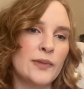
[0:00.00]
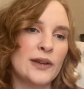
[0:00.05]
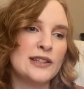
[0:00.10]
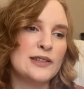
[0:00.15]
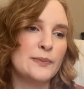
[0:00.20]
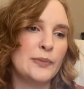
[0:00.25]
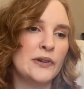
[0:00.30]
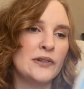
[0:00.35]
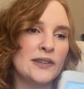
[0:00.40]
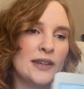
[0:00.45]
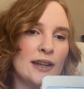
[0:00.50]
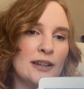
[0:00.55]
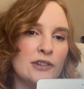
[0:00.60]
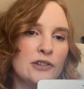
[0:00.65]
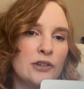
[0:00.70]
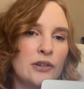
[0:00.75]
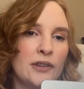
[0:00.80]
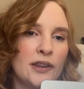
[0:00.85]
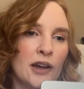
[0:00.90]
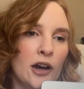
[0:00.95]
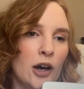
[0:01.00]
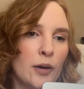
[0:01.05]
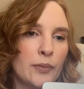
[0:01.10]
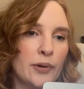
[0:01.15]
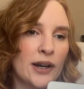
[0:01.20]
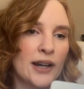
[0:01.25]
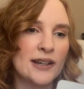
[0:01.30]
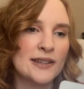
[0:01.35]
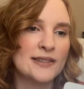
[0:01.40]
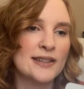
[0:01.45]
is built into the
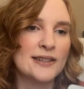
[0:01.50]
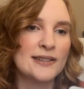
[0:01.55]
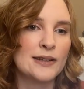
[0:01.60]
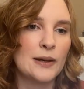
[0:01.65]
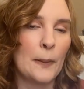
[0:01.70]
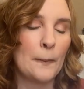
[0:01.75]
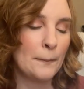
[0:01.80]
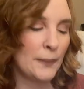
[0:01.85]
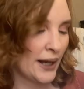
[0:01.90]
operating system,